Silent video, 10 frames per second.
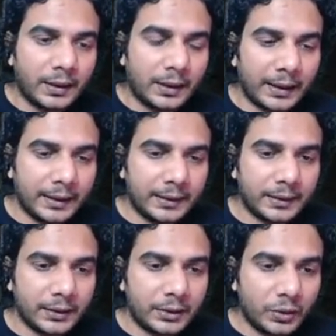And
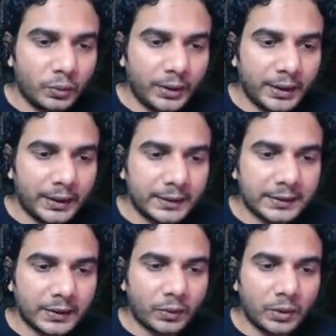2a is
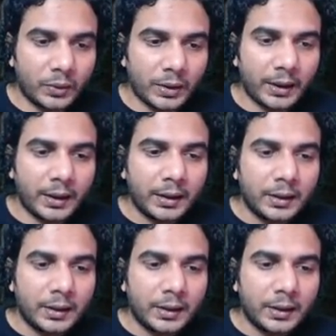equal to k.